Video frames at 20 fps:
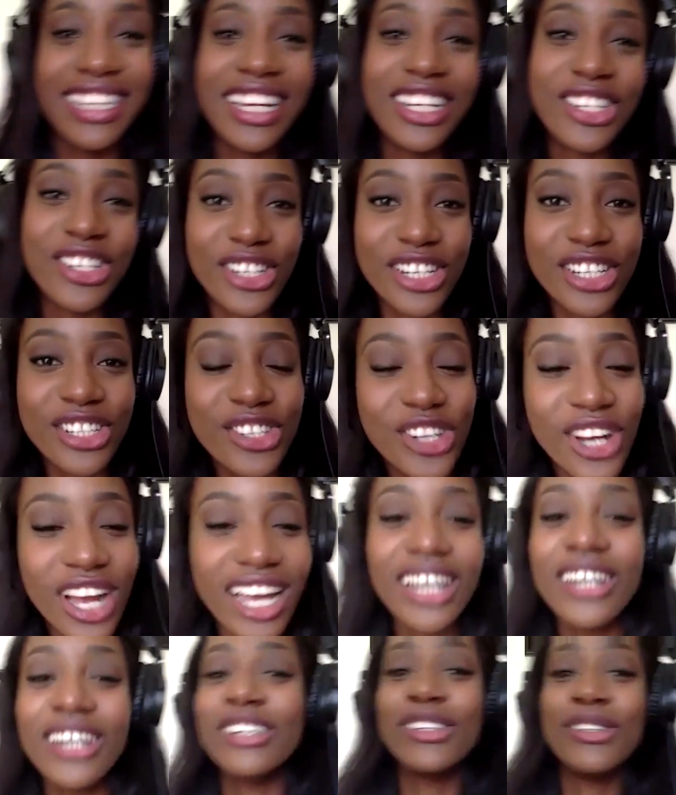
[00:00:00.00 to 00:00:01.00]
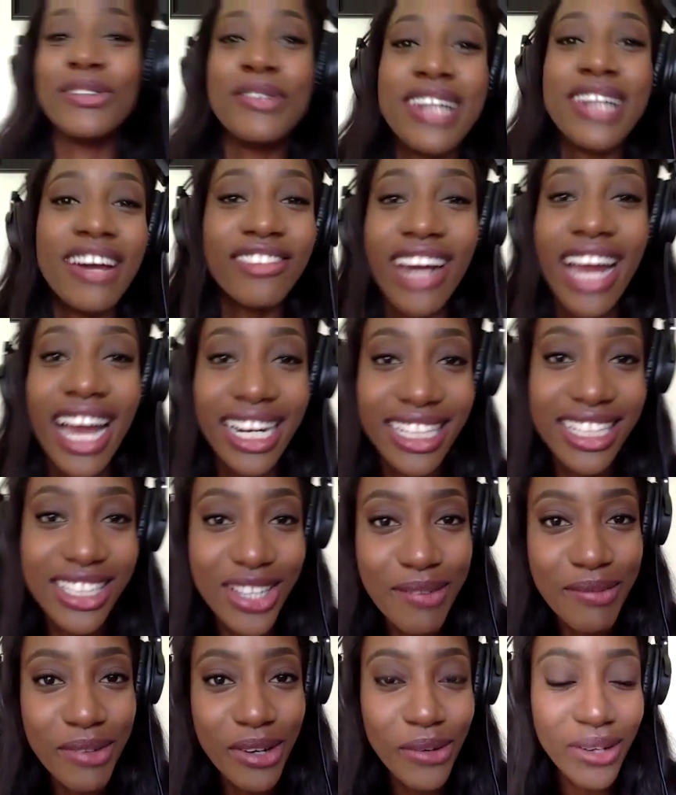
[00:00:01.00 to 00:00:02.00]
Nigerian child who never had a
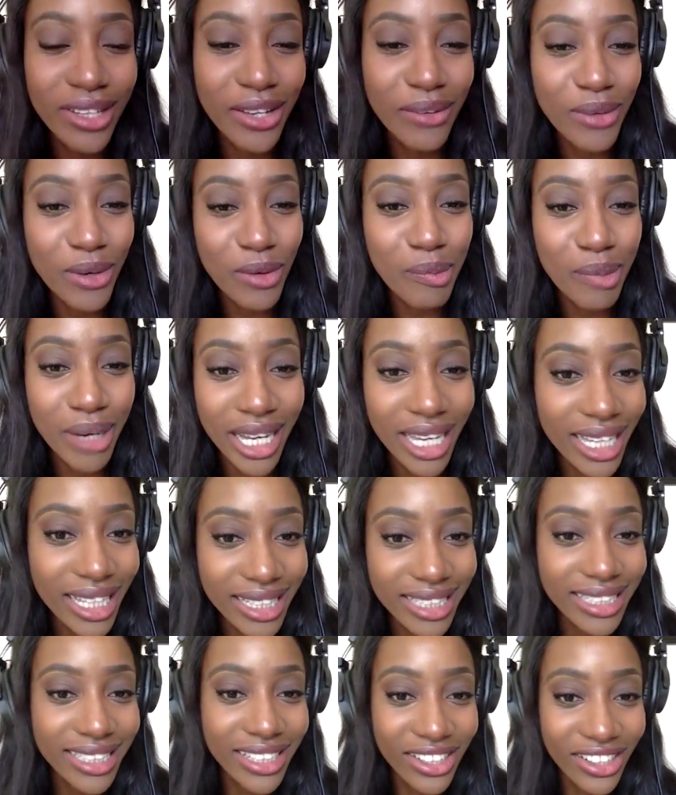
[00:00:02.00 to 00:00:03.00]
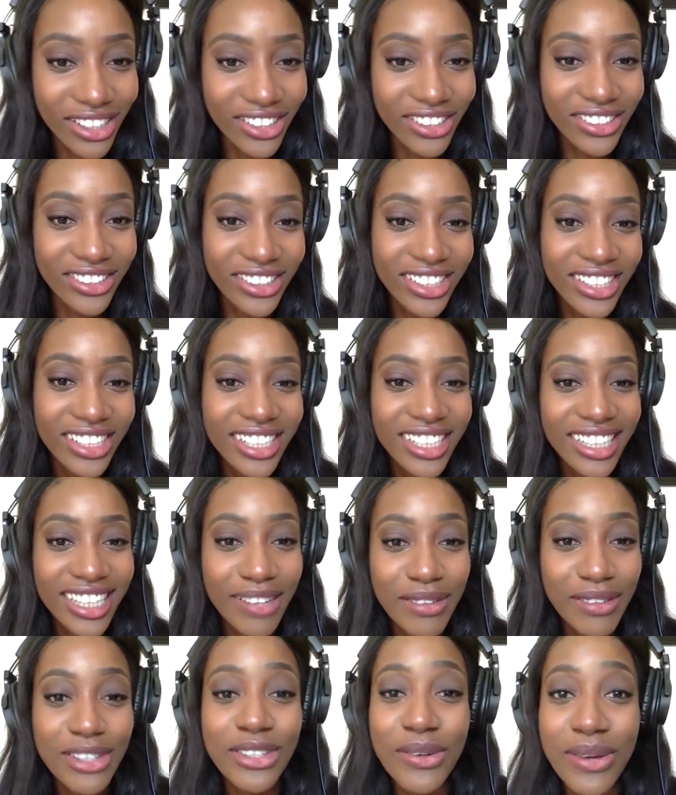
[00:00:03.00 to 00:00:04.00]
summer where they rode bikes. You know, Nigeria.
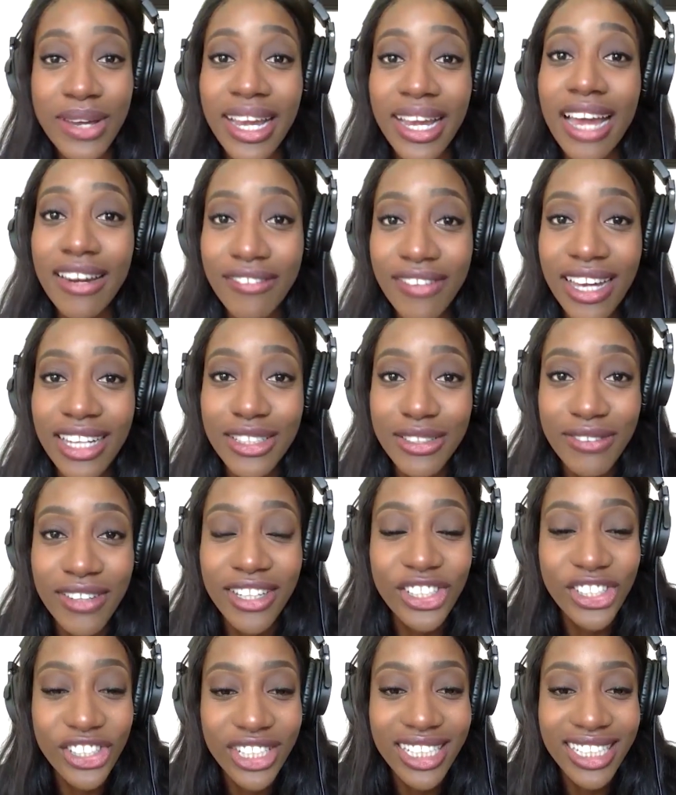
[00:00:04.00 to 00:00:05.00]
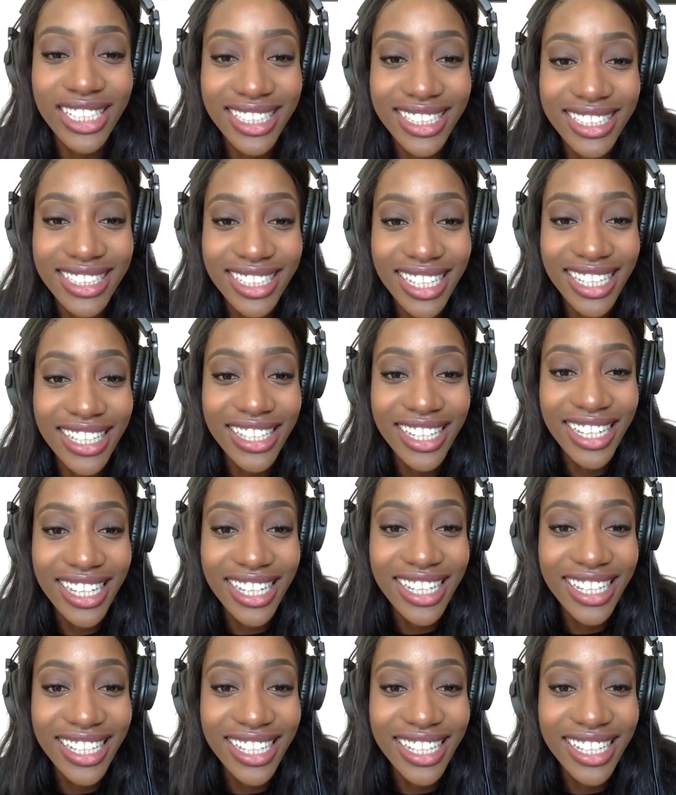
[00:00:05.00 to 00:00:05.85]
they were doing advanced functions in uh,